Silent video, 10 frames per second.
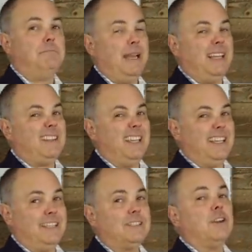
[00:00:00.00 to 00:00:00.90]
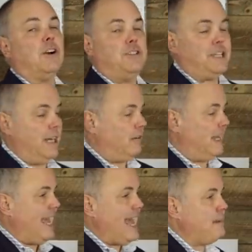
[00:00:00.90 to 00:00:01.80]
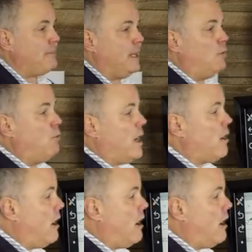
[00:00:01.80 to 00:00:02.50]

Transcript: bad things are generally happening. Where